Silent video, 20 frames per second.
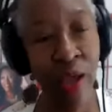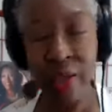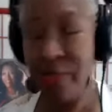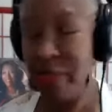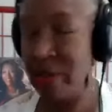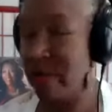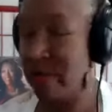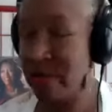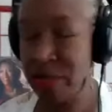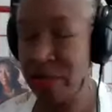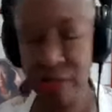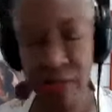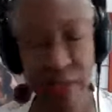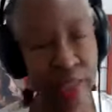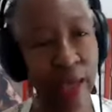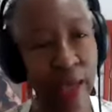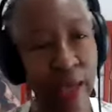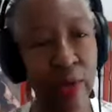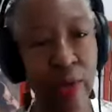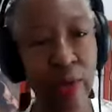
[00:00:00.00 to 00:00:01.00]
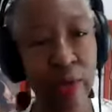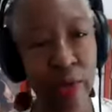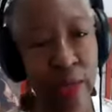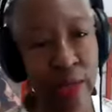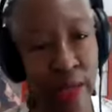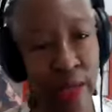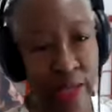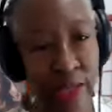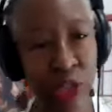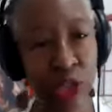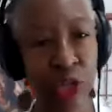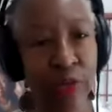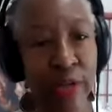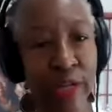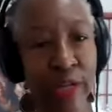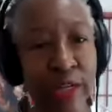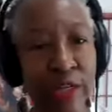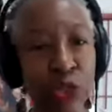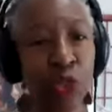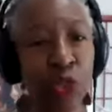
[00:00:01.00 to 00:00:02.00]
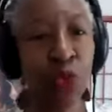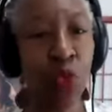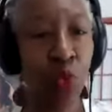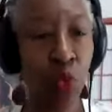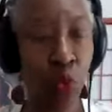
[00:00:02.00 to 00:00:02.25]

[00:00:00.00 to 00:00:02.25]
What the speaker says: that led you into